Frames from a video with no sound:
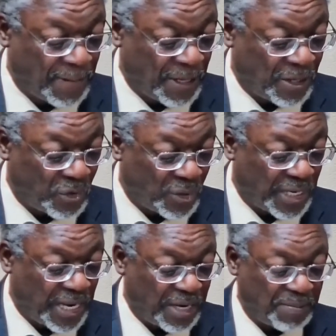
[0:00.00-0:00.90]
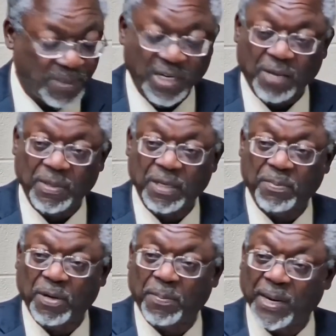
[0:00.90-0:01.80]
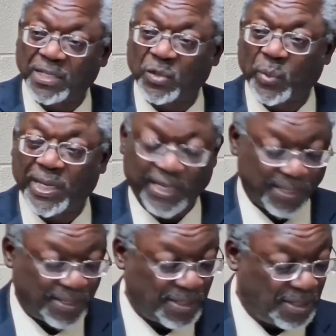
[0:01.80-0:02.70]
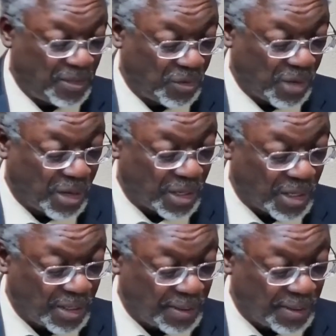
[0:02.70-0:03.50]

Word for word: Your name shall be perpetuated no longer